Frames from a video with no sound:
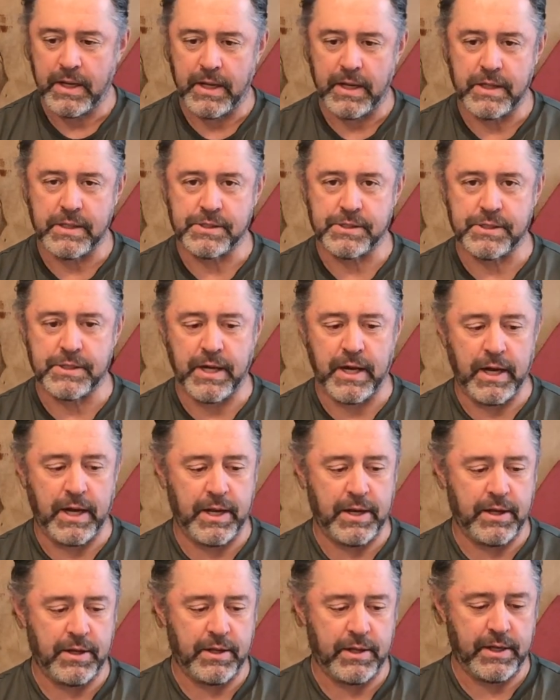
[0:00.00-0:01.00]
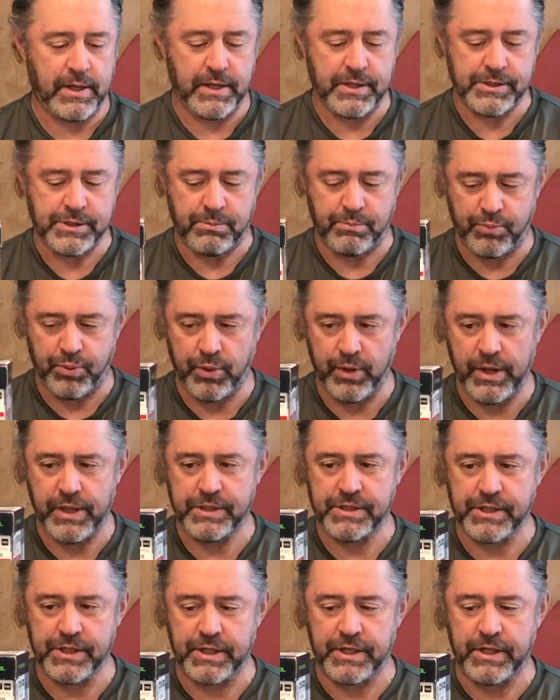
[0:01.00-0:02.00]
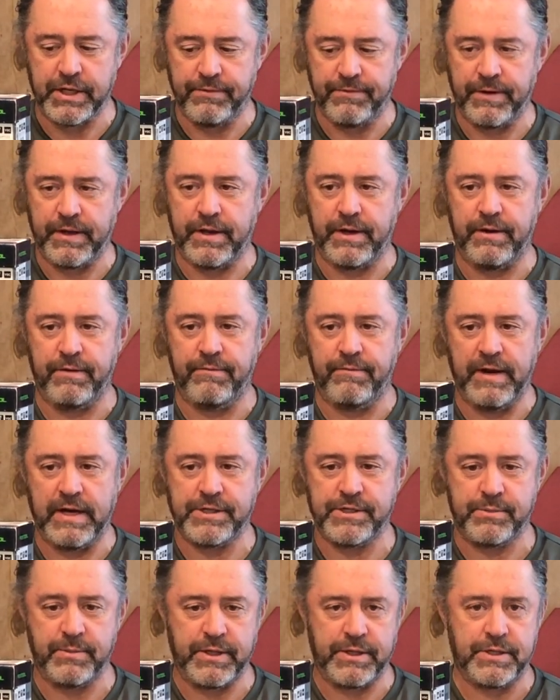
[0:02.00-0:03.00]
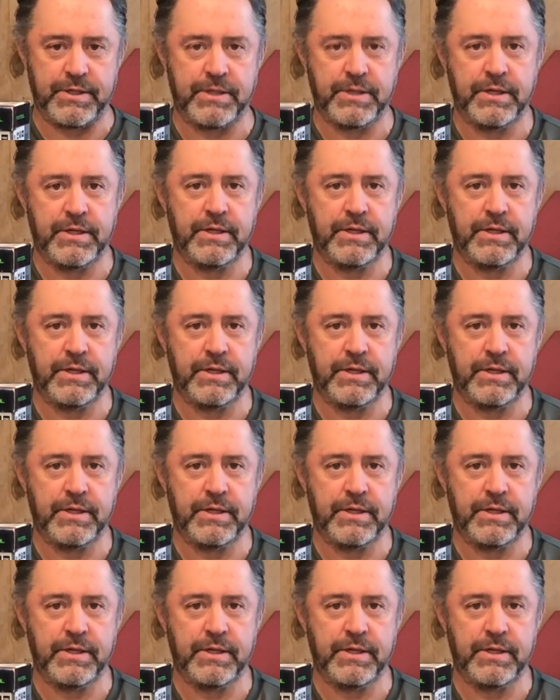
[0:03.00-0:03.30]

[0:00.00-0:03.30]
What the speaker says: is that it's a pretty significant investment